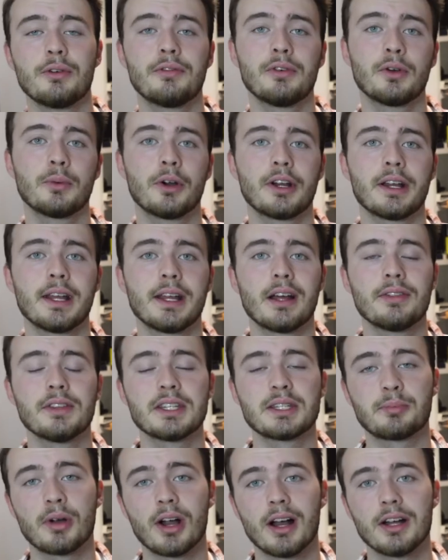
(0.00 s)
So over working
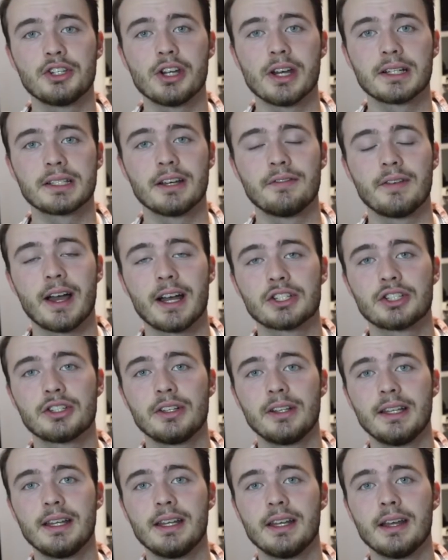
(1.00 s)
on this project, I've
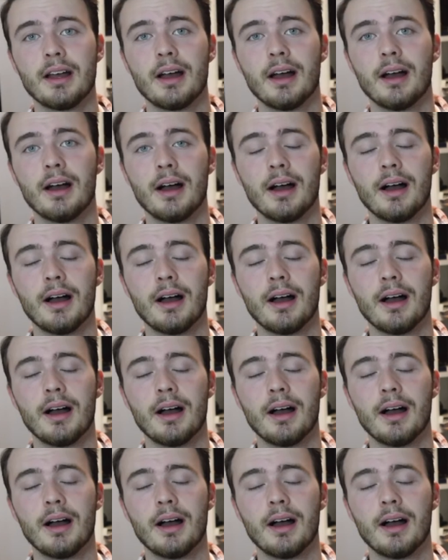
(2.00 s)
actually